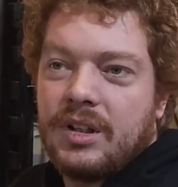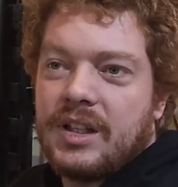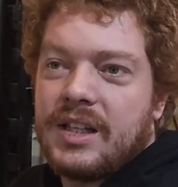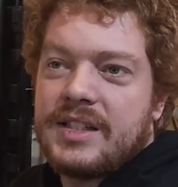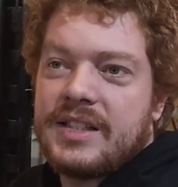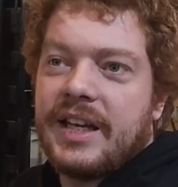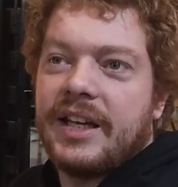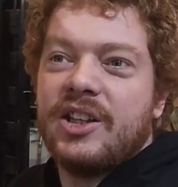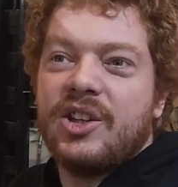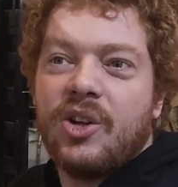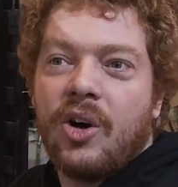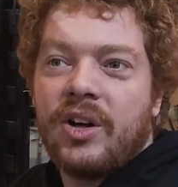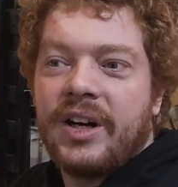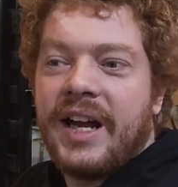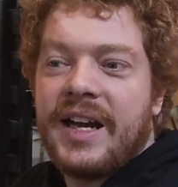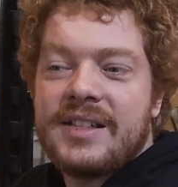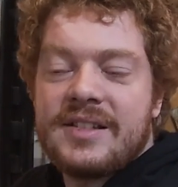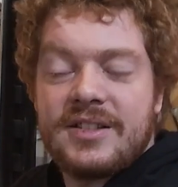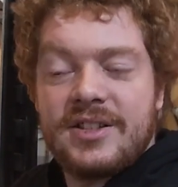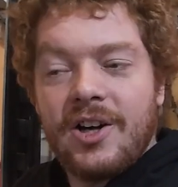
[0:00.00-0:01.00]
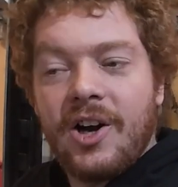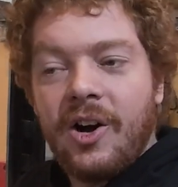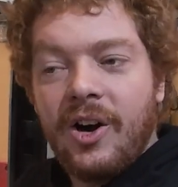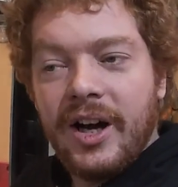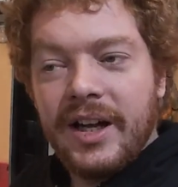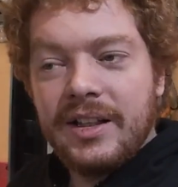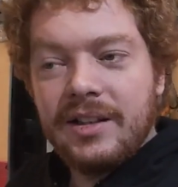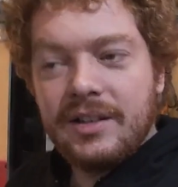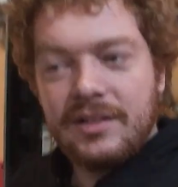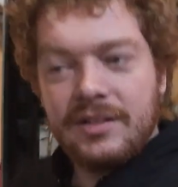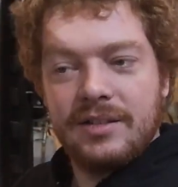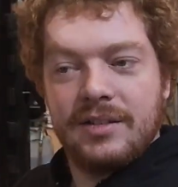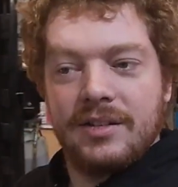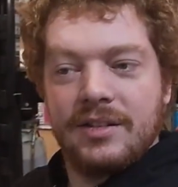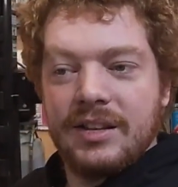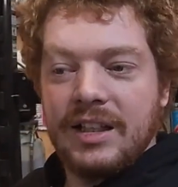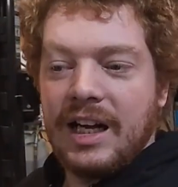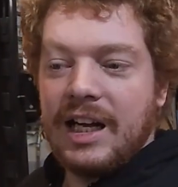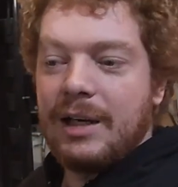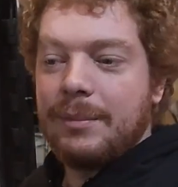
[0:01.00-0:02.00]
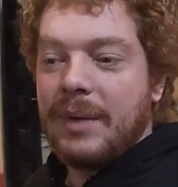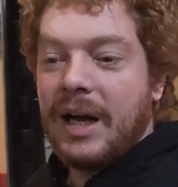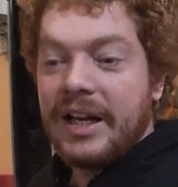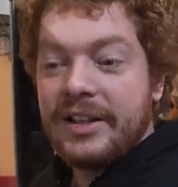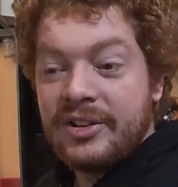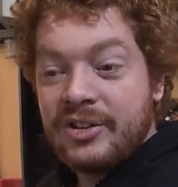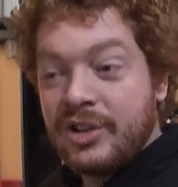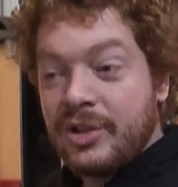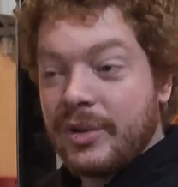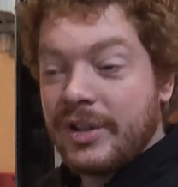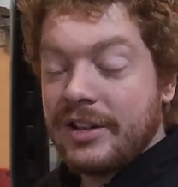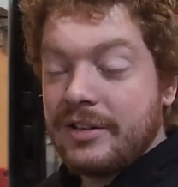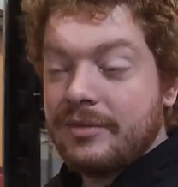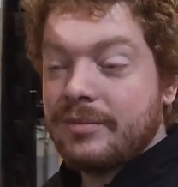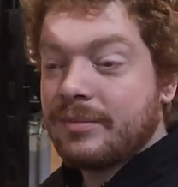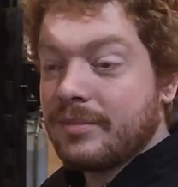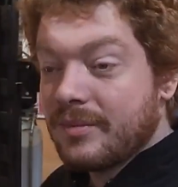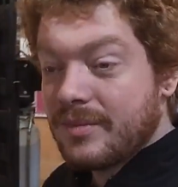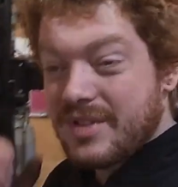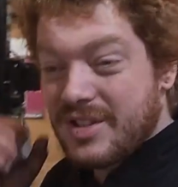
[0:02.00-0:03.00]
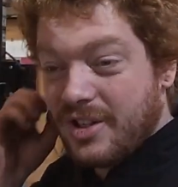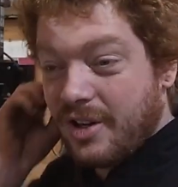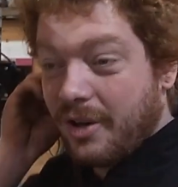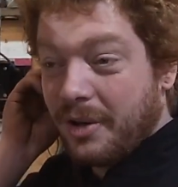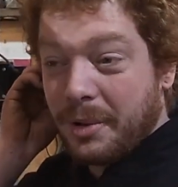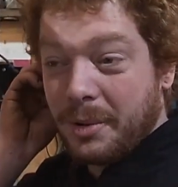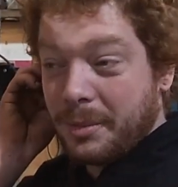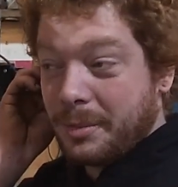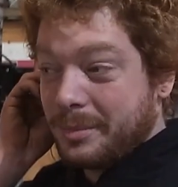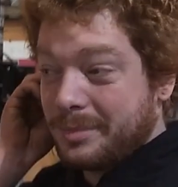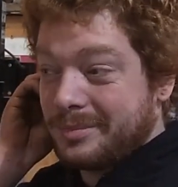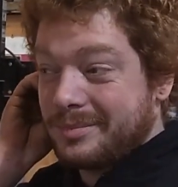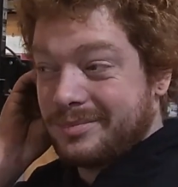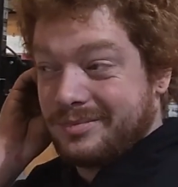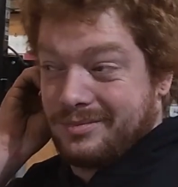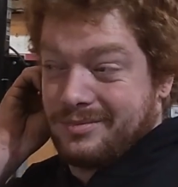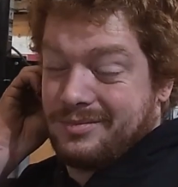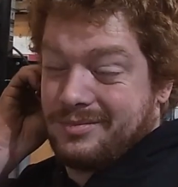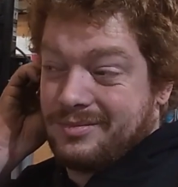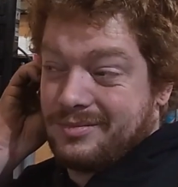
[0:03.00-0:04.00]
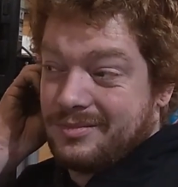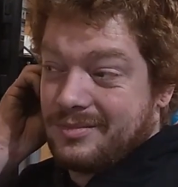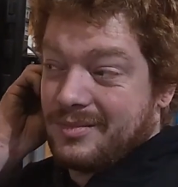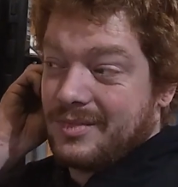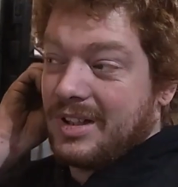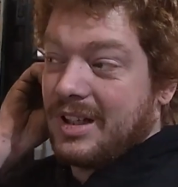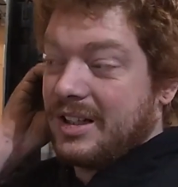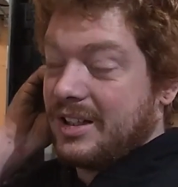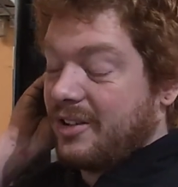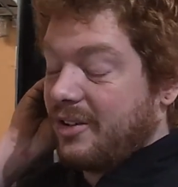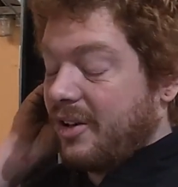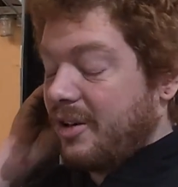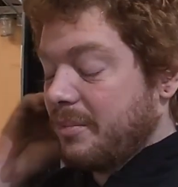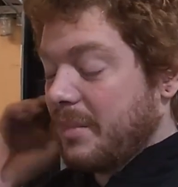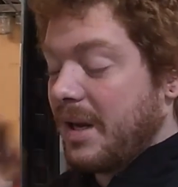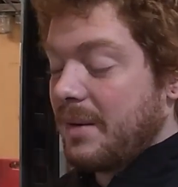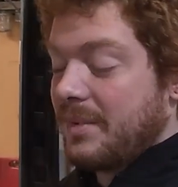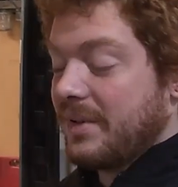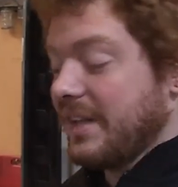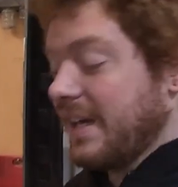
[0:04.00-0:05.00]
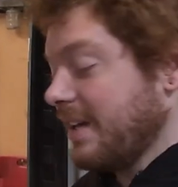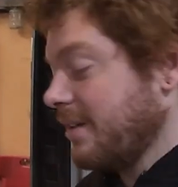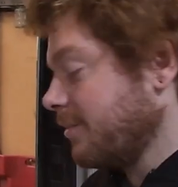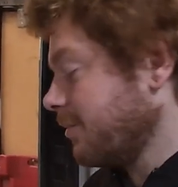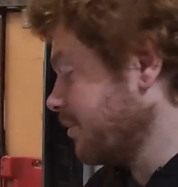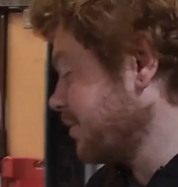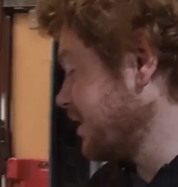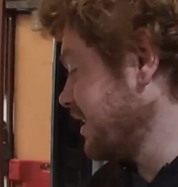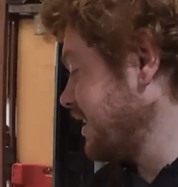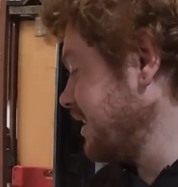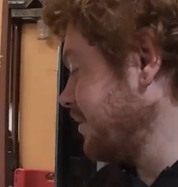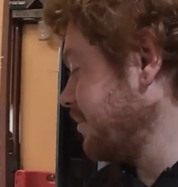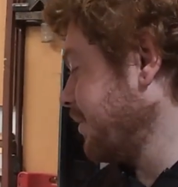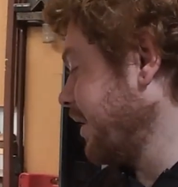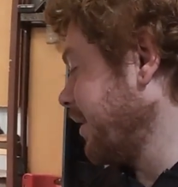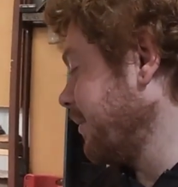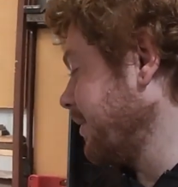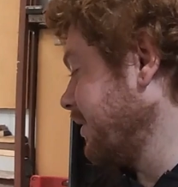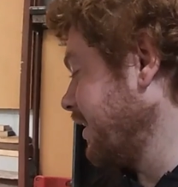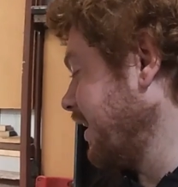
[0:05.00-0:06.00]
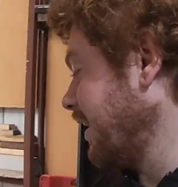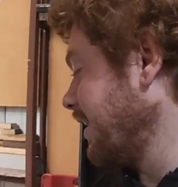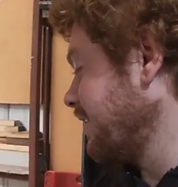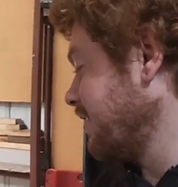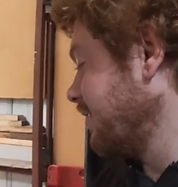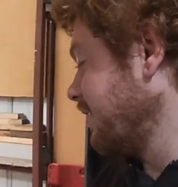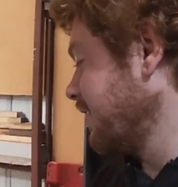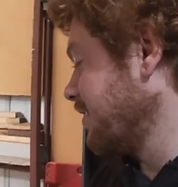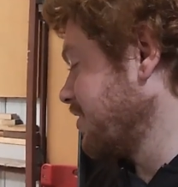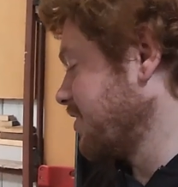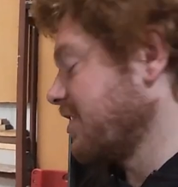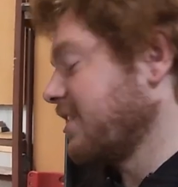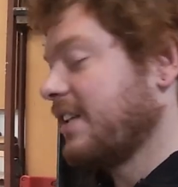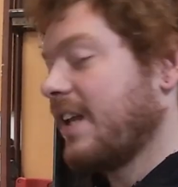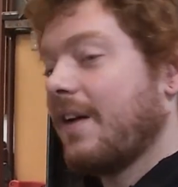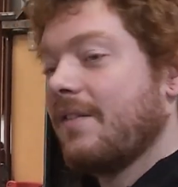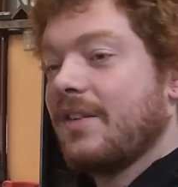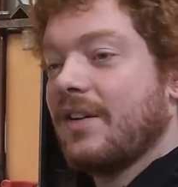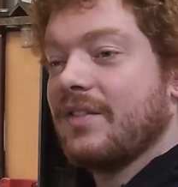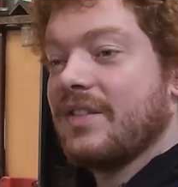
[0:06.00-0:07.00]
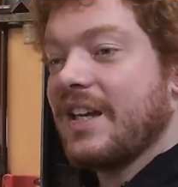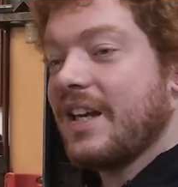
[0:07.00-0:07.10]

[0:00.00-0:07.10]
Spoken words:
let's say, not as tight undoing. So, I don't know, maybe that was it. Maybe the head just didn't have enough